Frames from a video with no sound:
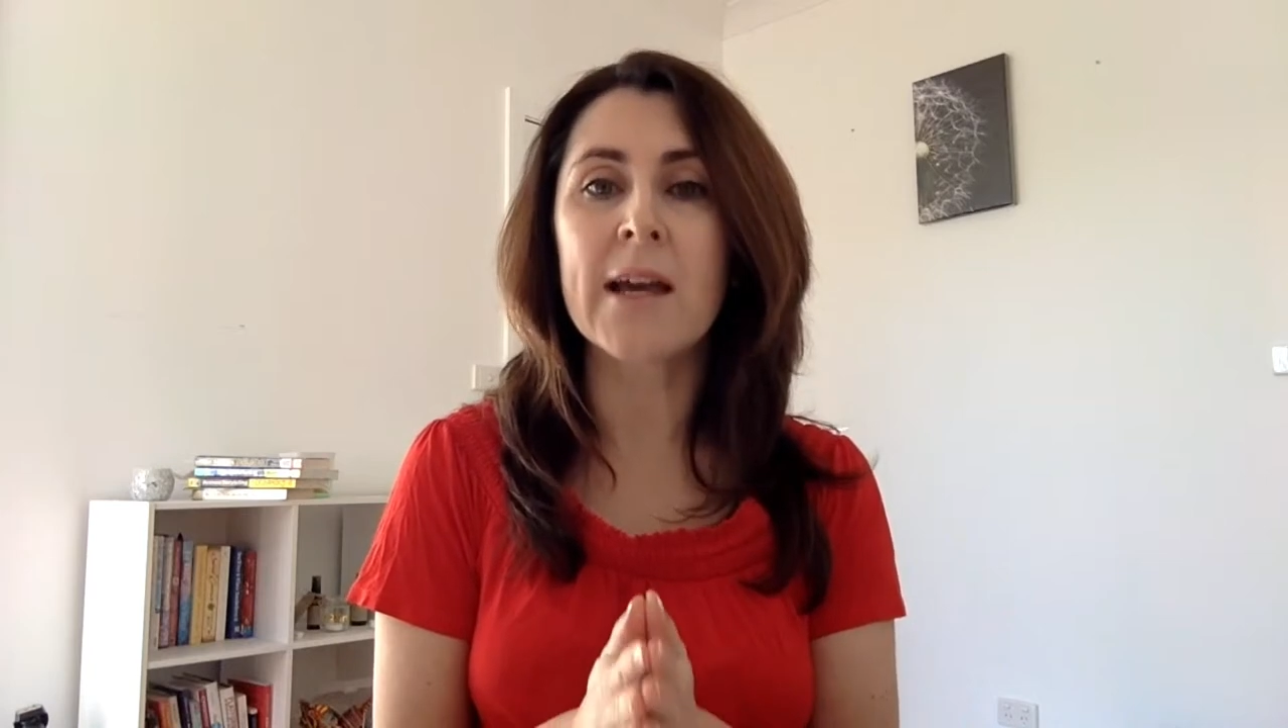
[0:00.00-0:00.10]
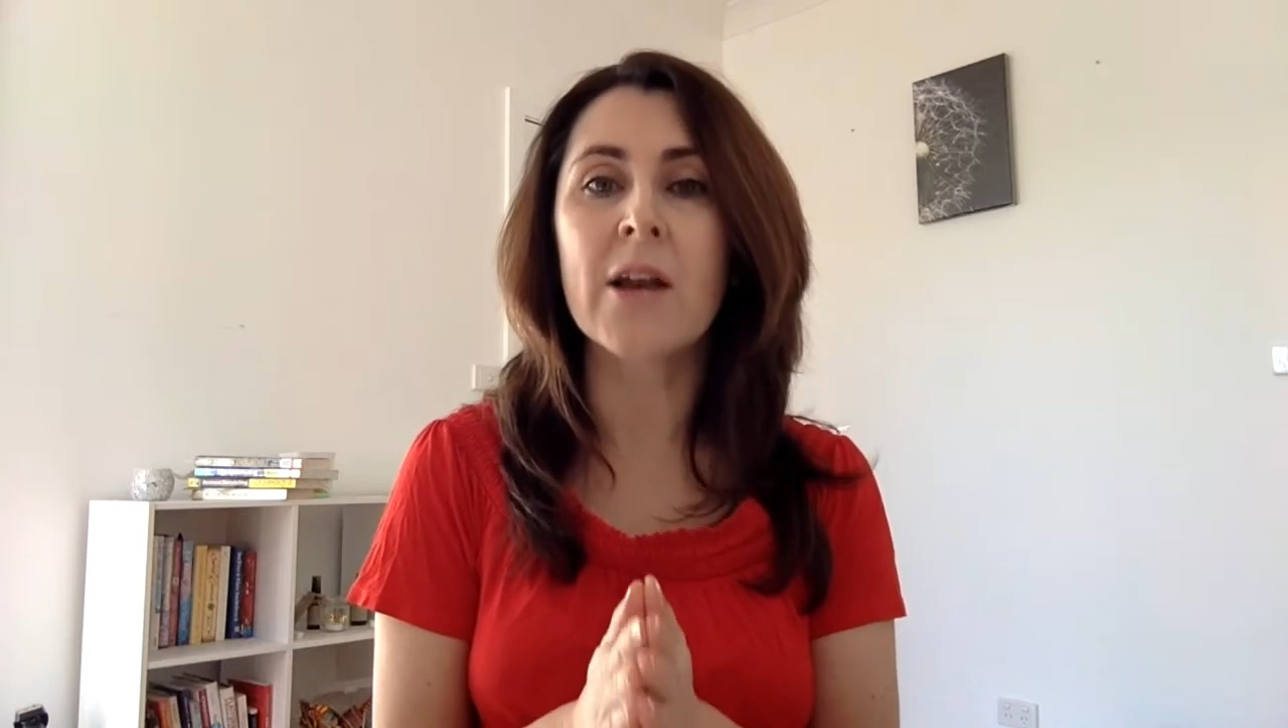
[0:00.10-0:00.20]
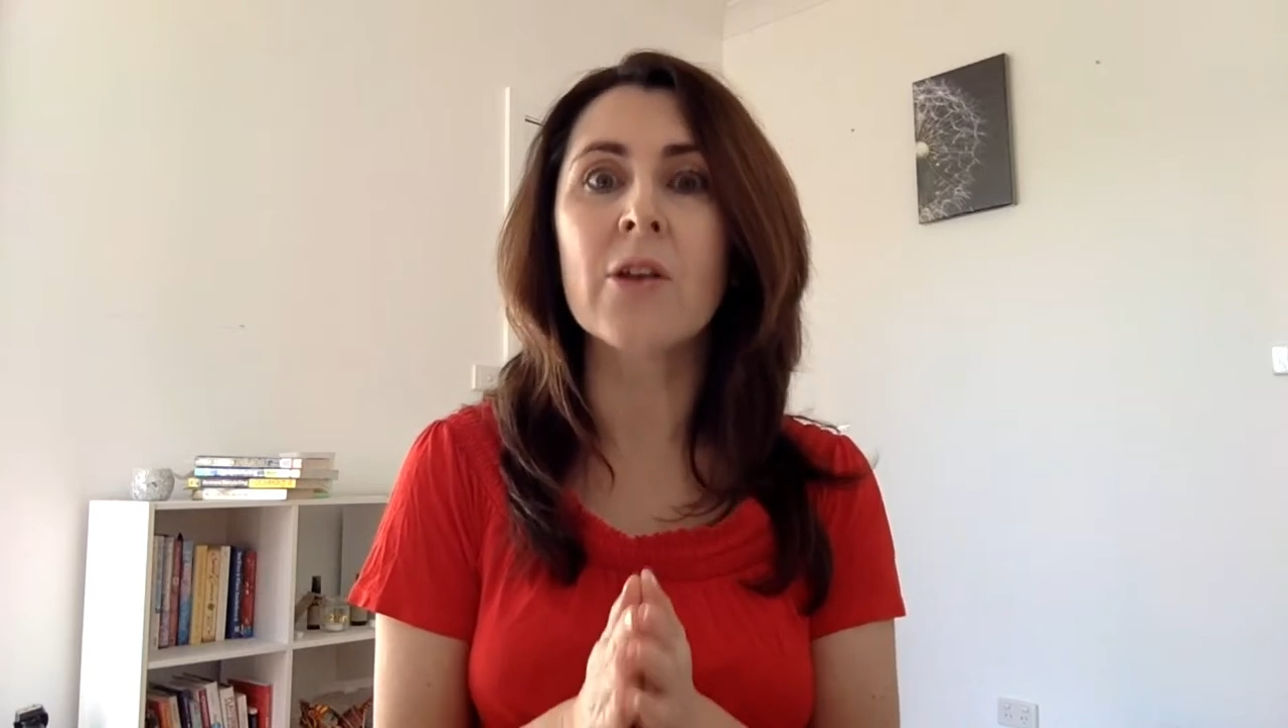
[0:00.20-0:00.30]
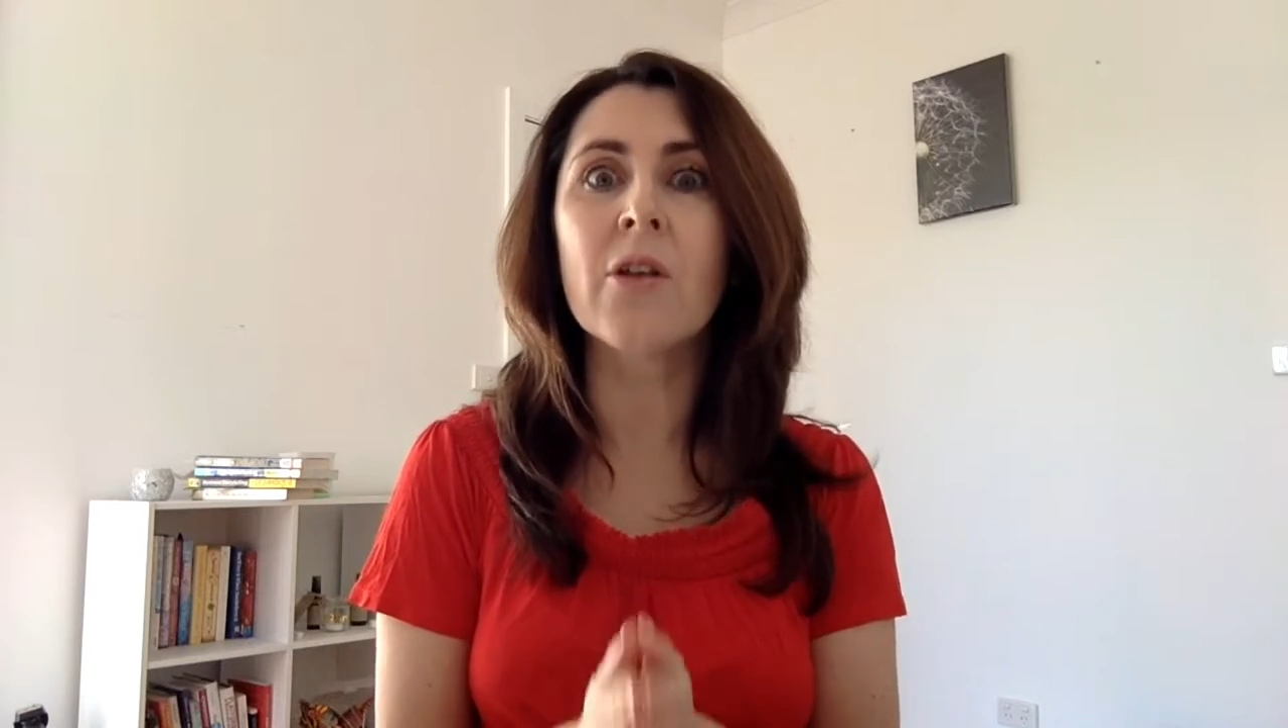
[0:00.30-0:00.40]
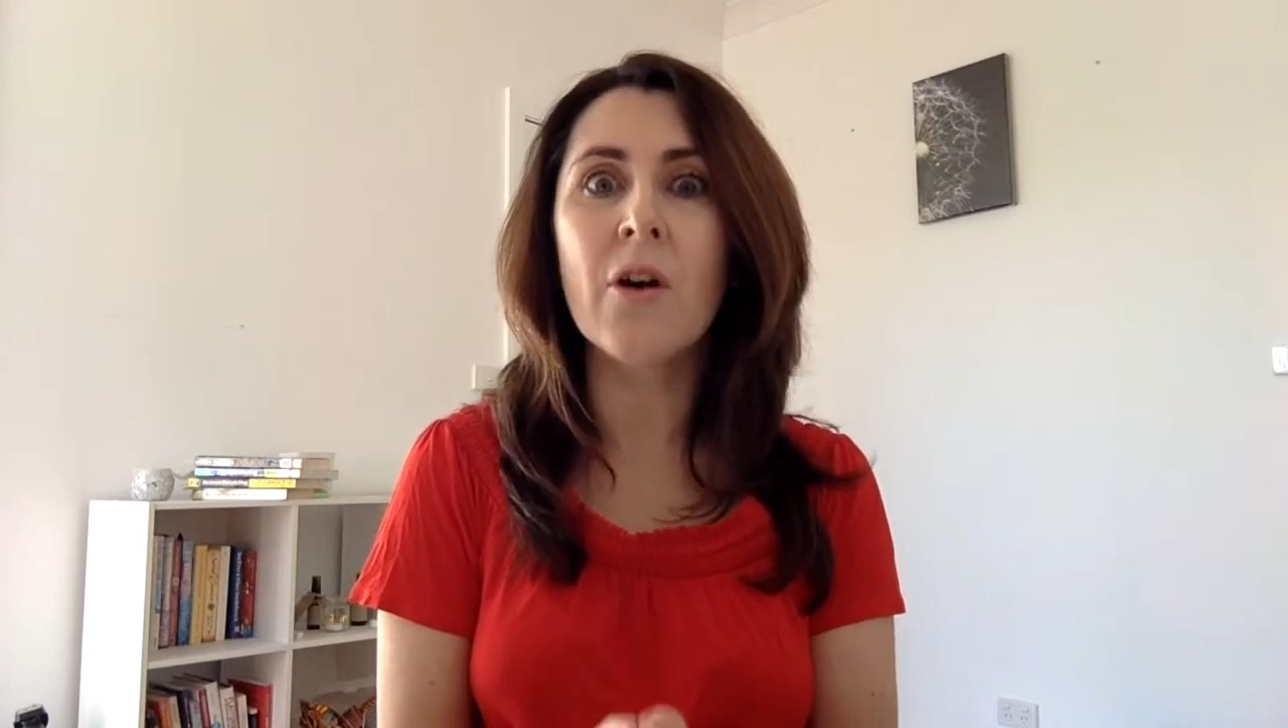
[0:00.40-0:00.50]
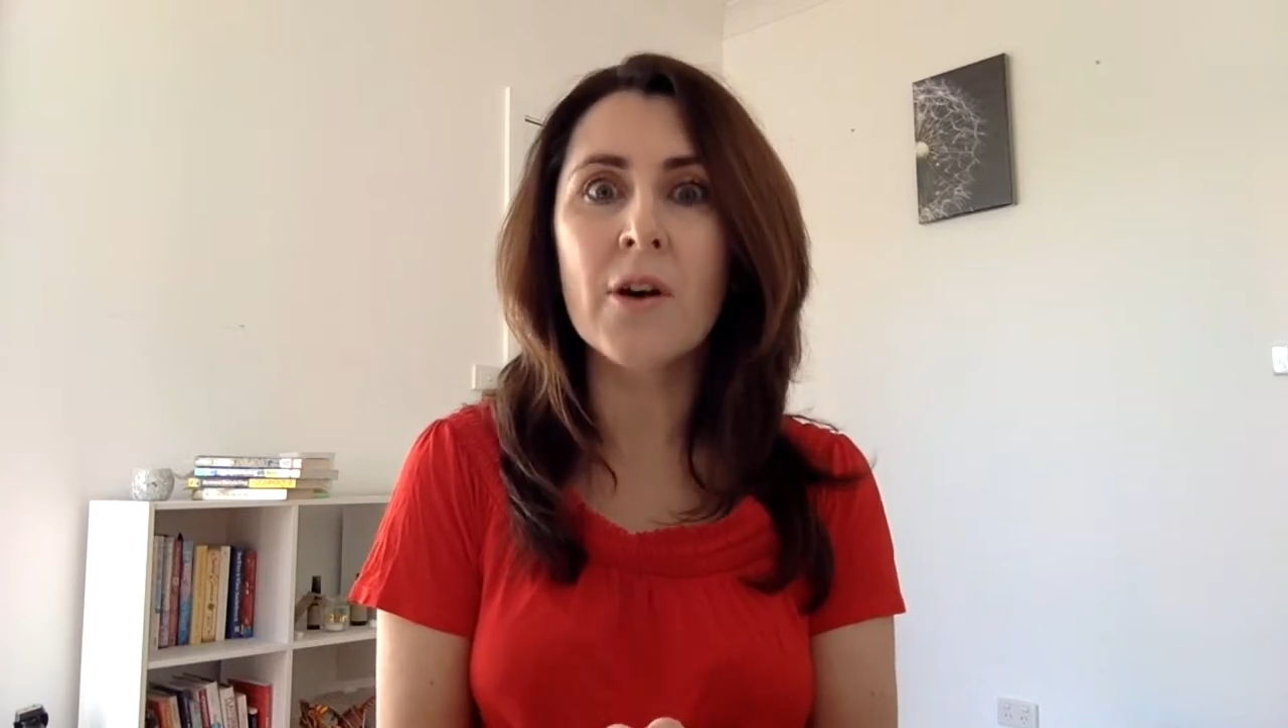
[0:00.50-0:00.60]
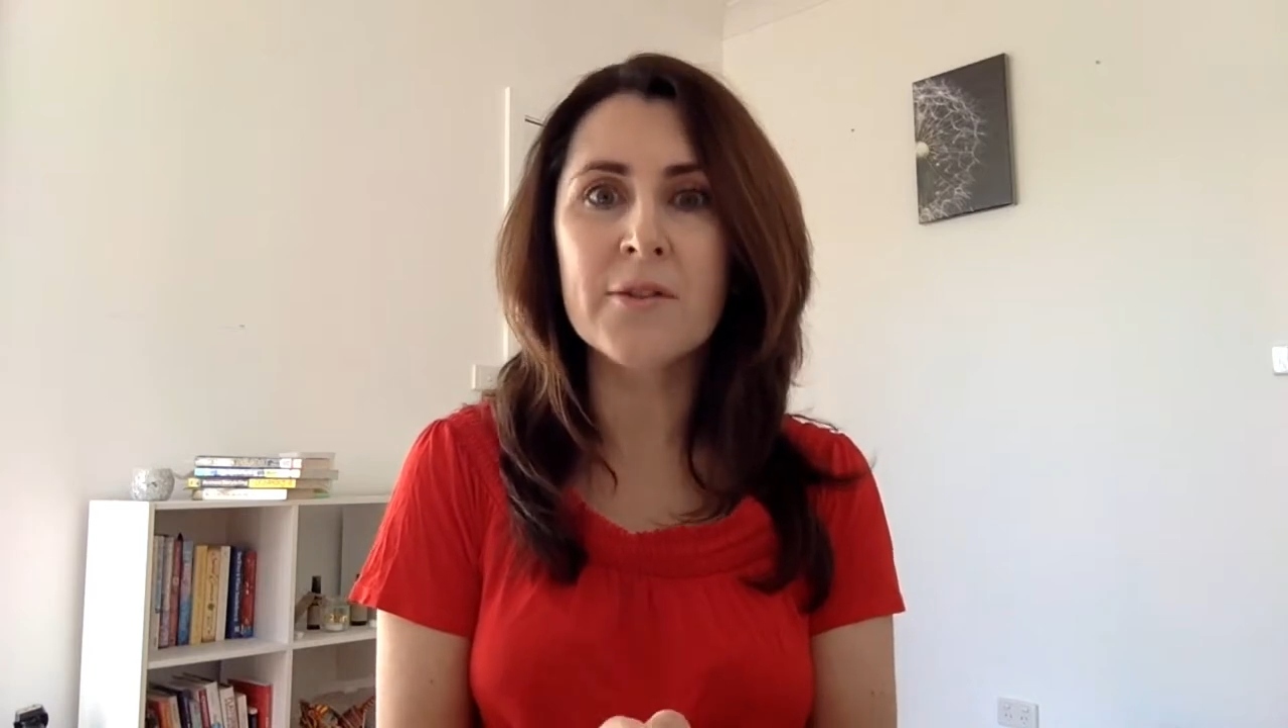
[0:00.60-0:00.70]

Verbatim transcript: a lot of